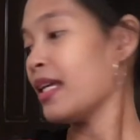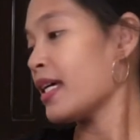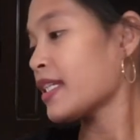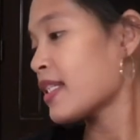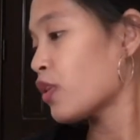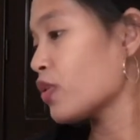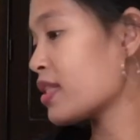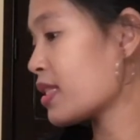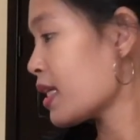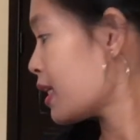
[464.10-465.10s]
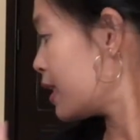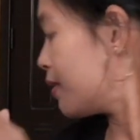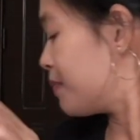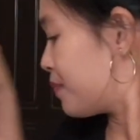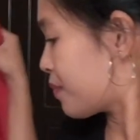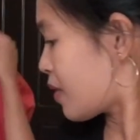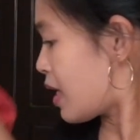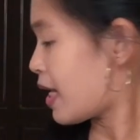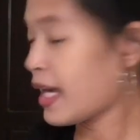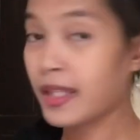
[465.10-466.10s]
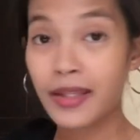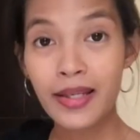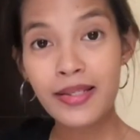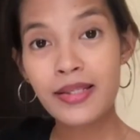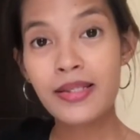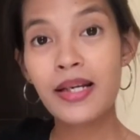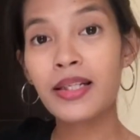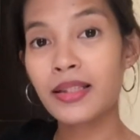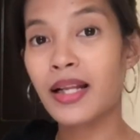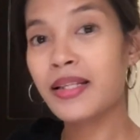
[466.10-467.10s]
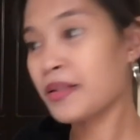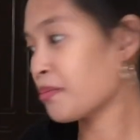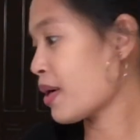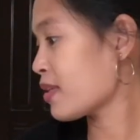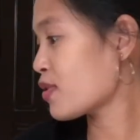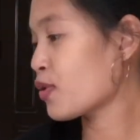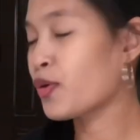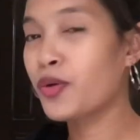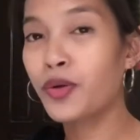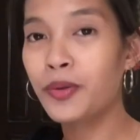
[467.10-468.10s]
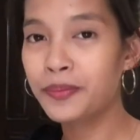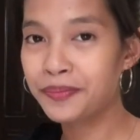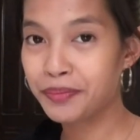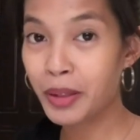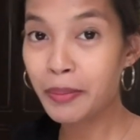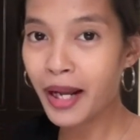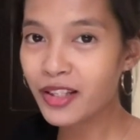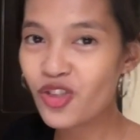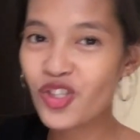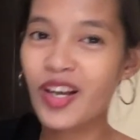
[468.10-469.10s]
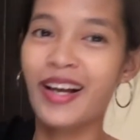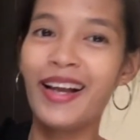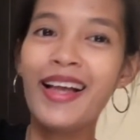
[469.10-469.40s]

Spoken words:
it's a good steal and it's an Italian brand, so may brand siya.